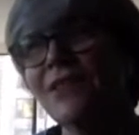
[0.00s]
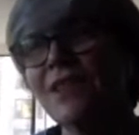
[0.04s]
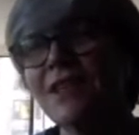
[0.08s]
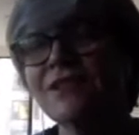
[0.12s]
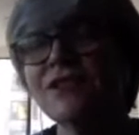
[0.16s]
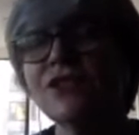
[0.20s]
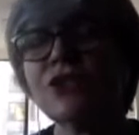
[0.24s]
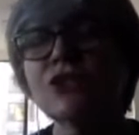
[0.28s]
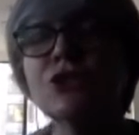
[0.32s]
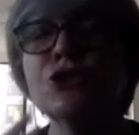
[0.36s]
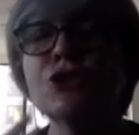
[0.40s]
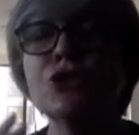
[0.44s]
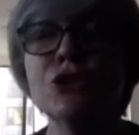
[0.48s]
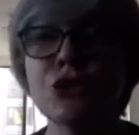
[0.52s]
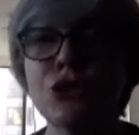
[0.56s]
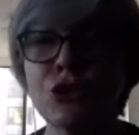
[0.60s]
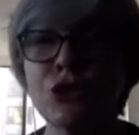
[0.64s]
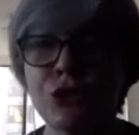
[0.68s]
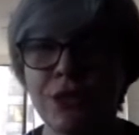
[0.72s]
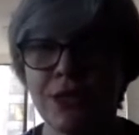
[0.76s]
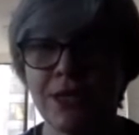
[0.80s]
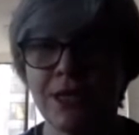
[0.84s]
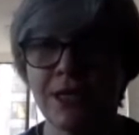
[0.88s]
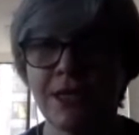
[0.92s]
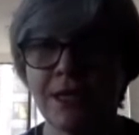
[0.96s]
there's a
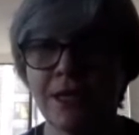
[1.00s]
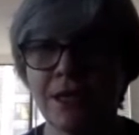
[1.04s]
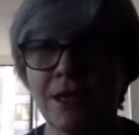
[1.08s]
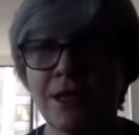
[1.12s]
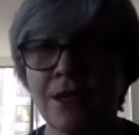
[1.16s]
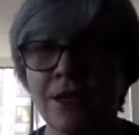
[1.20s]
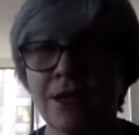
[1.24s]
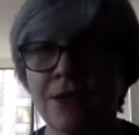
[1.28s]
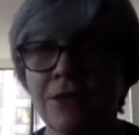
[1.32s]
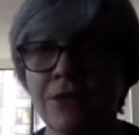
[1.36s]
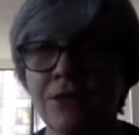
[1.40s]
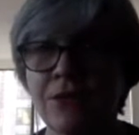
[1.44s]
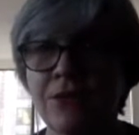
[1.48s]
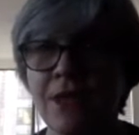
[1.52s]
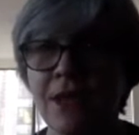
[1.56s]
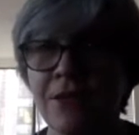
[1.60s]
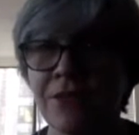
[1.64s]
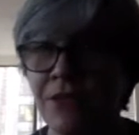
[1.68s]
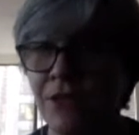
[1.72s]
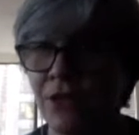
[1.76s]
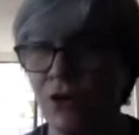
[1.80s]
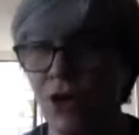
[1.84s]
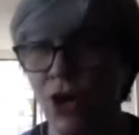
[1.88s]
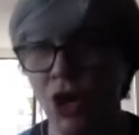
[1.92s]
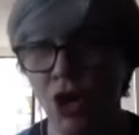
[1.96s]
journey
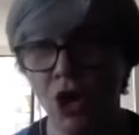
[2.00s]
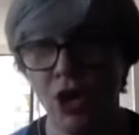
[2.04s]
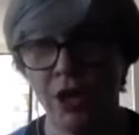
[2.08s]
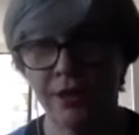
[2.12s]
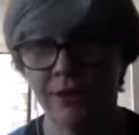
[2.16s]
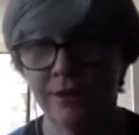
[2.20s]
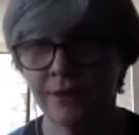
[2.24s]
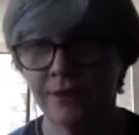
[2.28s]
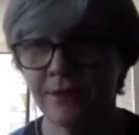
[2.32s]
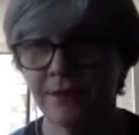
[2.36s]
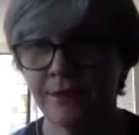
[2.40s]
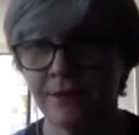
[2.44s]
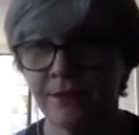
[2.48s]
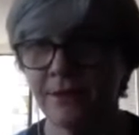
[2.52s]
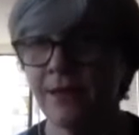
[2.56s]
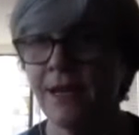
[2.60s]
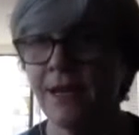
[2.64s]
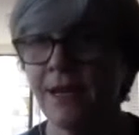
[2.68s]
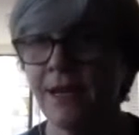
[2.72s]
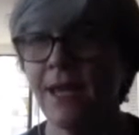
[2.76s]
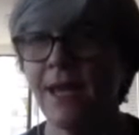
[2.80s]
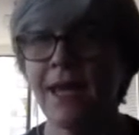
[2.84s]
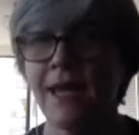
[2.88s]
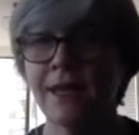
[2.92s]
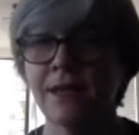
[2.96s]
that they're on
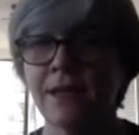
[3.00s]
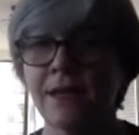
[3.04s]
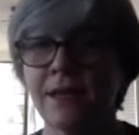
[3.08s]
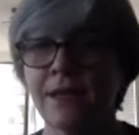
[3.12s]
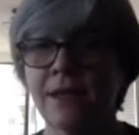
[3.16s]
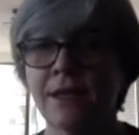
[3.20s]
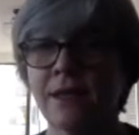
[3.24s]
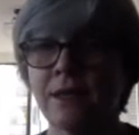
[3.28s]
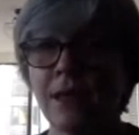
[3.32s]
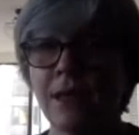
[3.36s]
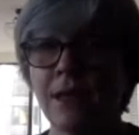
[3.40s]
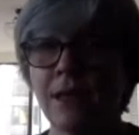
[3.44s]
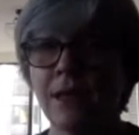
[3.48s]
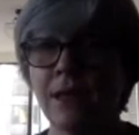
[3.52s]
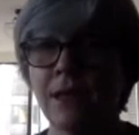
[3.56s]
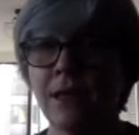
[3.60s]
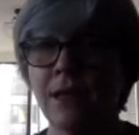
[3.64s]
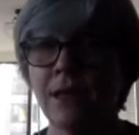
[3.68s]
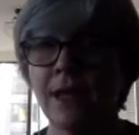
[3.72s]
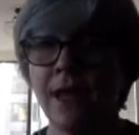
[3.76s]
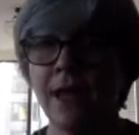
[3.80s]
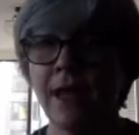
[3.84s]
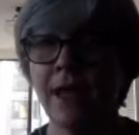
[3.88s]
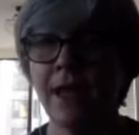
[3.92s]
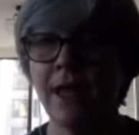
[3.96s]
and
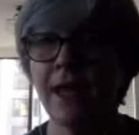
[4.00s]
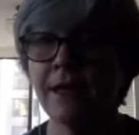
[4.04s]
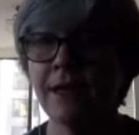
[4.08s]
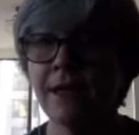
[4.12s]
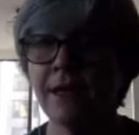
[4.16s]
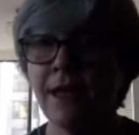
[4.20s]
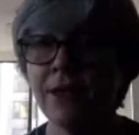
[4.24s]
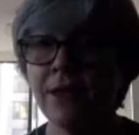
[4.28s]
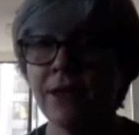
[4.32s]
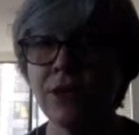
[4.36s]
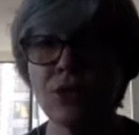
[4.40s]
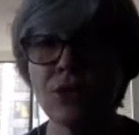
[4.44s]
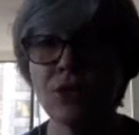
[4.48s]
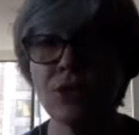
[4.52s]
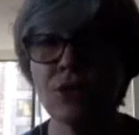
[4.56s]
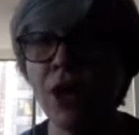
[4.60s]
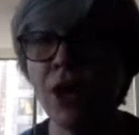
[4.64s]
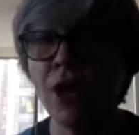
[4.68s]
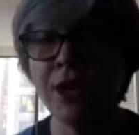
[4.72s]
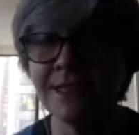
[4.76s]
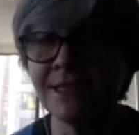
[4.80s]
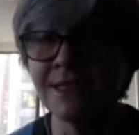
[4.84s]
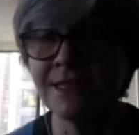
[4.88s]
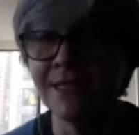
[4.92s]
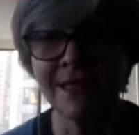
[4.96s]
and and you're on
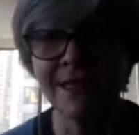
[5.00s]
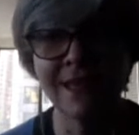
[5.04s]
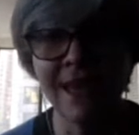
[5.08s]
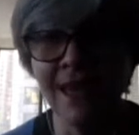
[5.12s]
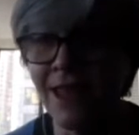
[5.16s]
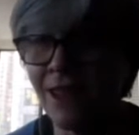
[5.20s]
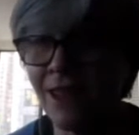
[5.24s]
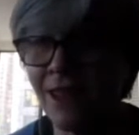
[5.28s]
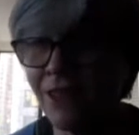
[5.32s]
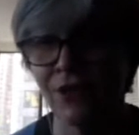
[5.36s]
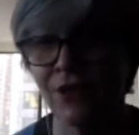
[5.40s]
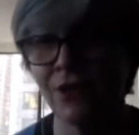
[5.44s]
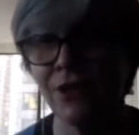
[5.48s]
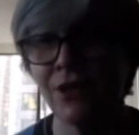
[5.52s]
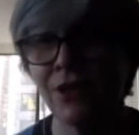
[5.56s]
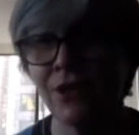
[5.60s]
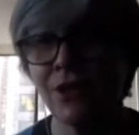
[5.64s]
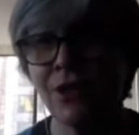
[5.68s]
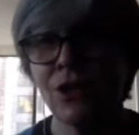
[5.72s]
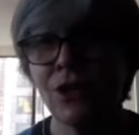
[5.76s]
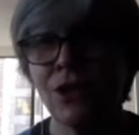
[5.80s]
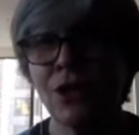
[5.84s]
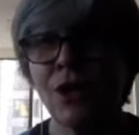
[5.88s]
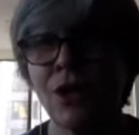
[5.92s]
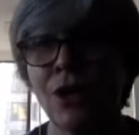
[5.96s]
it together
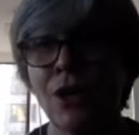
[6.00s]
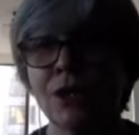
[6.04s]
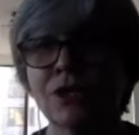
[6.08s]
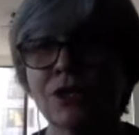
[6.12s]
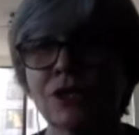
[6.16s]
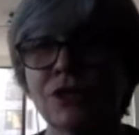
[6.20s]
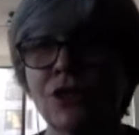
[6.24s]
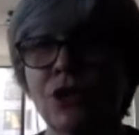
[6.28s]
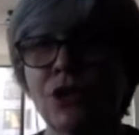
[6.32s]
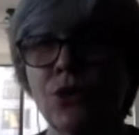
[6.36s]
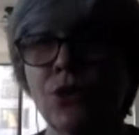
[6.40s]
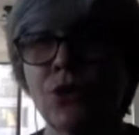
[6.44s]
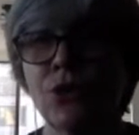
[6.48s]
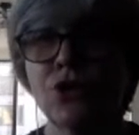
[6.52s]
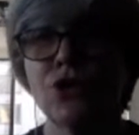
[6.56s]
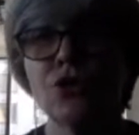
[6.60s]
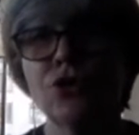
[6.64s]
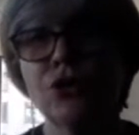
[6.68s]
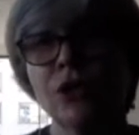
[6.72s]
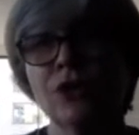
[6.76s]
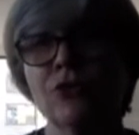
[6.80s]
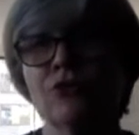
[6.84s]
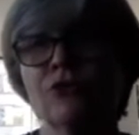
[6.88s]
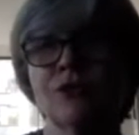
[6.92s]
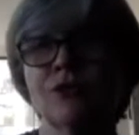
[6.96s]
so
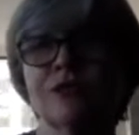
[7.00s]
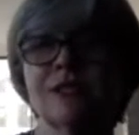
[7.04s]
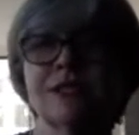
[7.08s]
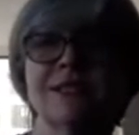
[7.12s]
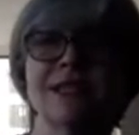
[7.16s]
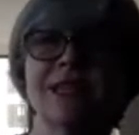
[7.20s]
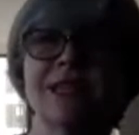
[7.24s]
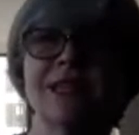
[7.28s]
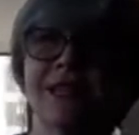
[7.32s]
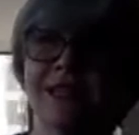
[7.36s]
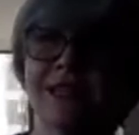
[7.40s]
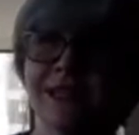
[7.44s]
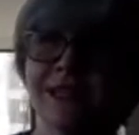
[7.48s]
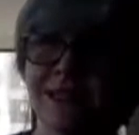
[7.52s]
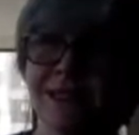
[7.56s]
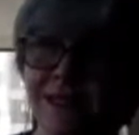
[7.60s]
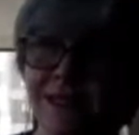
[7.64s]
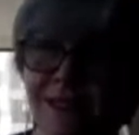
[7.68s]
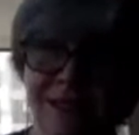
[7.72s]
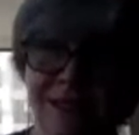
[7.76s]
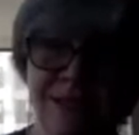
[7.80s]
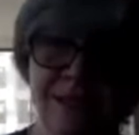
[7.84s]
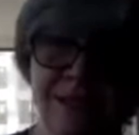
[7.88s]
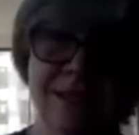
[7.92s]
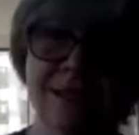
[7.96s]
you can
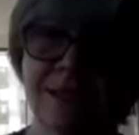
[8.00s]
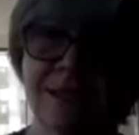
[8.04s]
resist